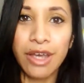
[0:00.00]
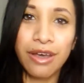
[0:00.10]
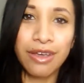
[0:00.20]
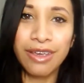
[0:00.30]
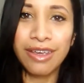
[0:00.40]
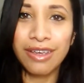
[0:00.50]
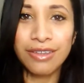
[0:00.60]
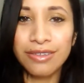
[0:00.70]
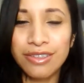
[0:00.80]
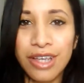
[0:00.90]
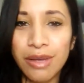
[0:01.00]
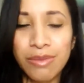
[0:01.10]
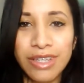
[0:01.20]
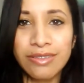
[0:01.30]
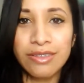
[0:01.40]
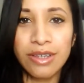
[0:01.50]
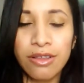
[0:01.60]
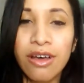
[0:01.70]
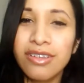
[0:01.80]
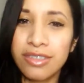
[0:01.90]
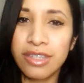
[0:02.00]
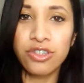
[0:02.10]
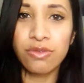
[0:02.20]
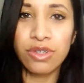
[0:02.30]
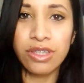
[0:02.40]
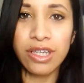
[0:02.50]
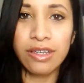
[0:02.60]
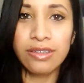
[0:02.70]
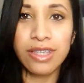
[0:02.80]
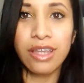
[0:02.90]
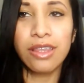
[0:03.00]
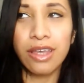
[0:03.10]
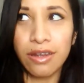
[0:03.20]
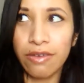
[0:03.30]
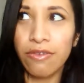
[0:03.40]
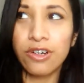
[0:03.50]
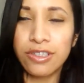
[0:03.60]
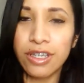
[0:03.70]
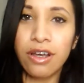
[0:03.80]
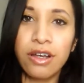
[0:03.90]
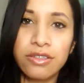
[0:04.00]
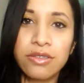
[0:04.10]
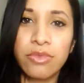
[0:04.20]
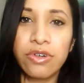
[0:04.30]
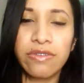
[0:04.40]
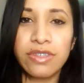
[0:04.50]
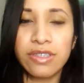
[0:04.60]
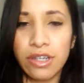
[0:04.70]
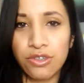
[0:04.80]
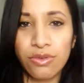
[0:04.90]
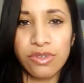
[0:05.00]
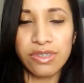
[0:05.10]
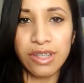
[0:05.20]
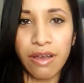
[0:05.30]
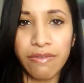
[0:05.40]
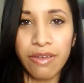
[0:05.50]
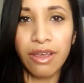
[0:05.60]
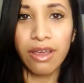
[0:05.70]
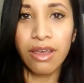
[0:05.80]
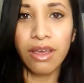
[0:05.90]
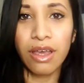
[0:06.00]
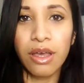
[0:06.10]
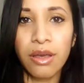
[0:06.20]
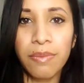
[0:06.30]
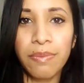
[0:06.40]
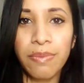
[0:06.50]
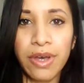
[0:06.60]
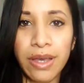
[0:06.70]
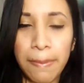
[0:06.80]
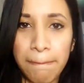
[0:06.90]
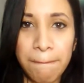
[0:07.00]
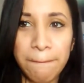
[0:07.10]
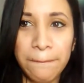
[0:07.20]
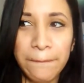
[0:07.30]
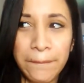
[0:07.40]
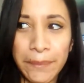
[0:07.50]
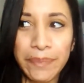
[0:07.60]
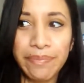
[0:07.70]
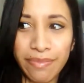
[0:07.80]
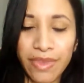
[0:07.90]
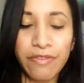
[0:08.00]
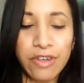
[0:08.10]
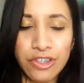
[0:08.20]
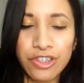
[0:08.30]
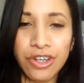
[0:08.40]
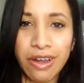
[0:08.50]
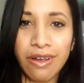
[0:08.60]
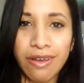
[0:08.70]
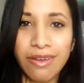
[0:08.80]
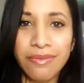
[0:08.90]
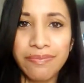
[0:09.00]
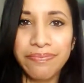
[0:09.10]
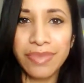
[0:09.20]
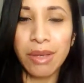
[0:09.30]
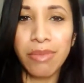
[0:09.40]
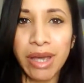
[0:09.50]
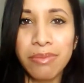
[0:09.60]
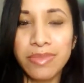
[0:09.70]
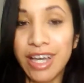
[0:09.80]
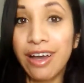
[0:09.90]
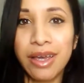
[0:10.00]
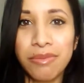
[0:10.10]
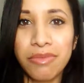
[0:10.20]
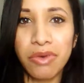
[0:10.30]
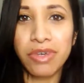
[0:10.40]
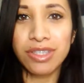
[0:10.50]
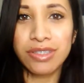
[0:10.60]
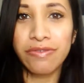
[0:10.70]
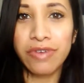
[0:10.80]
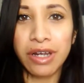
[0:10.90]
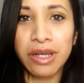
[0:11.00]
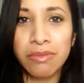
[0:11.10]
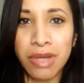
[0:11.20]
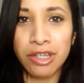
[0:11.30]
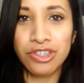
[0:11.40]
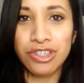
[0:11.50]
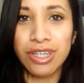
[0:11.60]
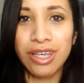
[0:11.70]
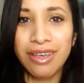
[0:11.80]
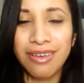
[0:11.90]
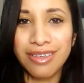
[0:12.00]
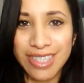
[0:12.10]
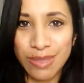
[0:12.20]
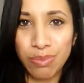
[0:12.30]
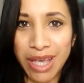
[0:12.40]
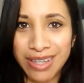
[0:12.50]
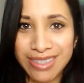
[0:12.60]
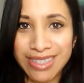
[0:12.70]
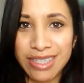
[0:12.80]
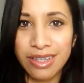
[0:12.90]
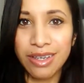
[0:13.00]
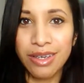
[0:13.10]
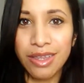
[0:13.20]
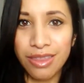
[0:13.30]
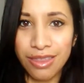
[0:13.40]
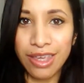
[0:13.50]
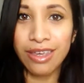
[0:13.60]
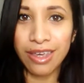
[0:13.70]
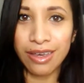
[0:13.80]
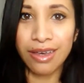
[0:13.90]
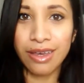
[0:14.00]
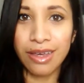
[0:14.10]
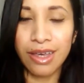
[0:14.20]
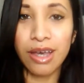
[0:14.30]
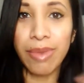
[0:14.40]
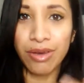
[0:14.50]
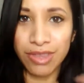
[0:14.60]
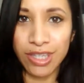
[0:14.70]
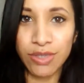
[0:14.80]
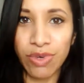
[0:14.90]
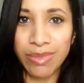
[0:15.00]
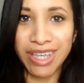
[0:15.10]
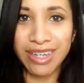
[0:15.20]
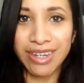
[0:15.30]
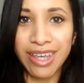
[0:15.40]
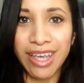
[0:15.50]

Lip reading: hugging. I mean, a lot of sensual things, and then of course it got to more of the sexual stuff. But for sure, my time was very much spent thinking about these women